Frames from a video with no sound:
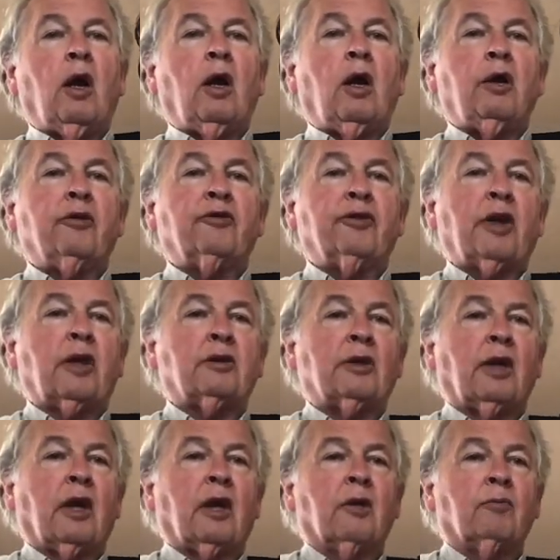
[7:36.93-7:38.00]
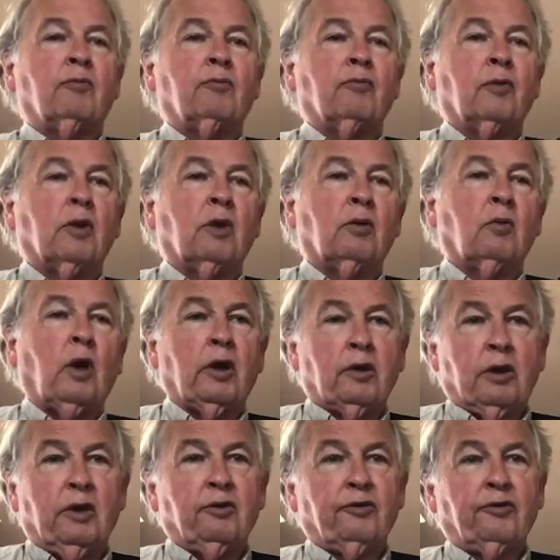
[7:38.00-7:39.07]
is that one
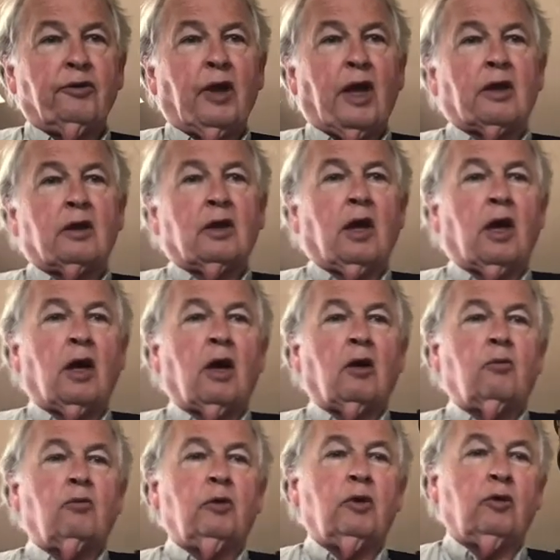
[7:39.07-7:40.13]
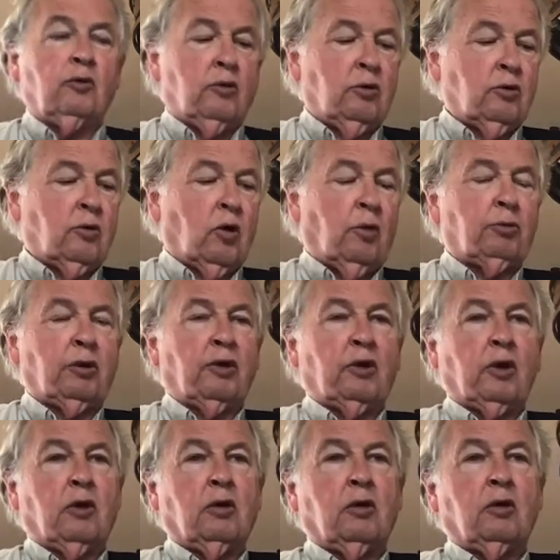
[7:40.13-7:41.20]
is that you go up to
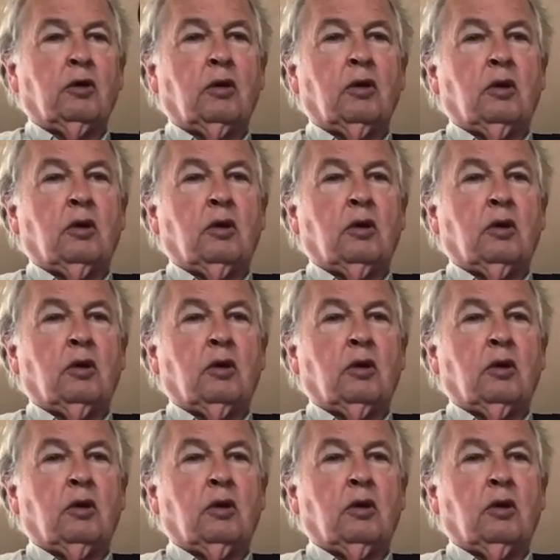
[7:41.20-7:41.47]
the